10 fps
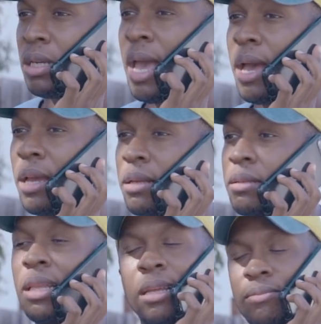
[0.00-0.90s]
Yeah.
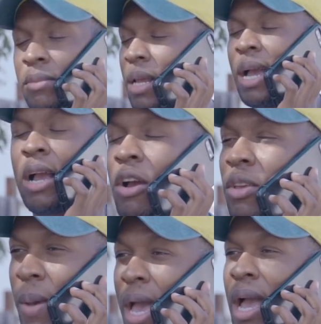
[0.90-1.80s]
I gotta call
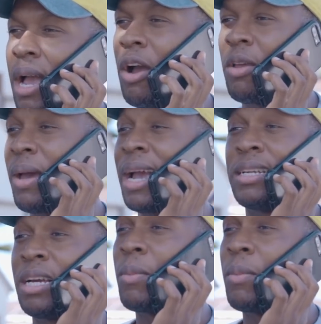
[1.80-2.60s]
you back. I gotta check